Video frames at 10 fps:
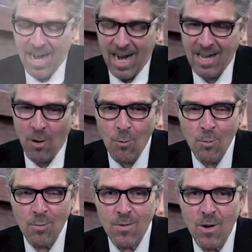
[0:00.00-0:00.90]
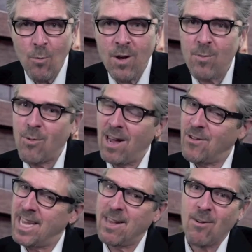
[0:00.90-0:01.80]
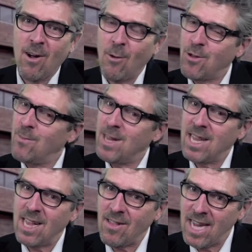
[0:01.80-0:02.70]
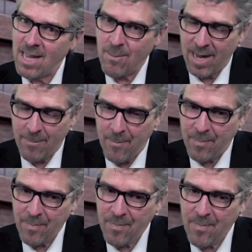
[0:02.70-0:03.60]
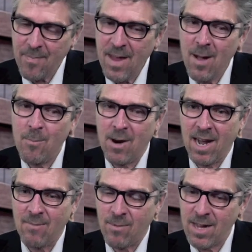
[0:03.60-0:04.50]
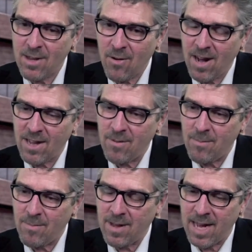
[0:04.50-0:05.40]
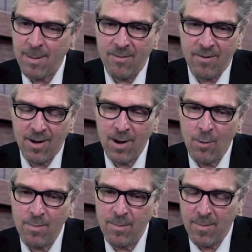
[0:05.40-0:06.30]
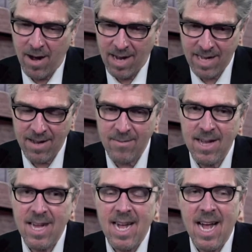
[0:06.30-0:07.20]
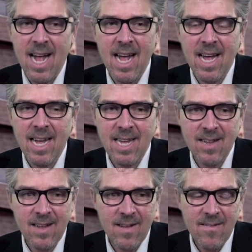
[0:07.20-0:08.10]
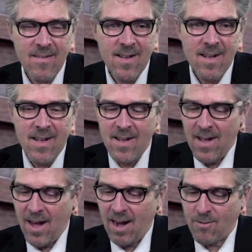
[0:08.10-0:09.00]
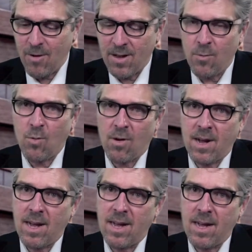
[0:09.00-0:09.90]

I don't know where the project's going to ultimately lead me, but I've really tried to, to keep a very open mind and I've tried to work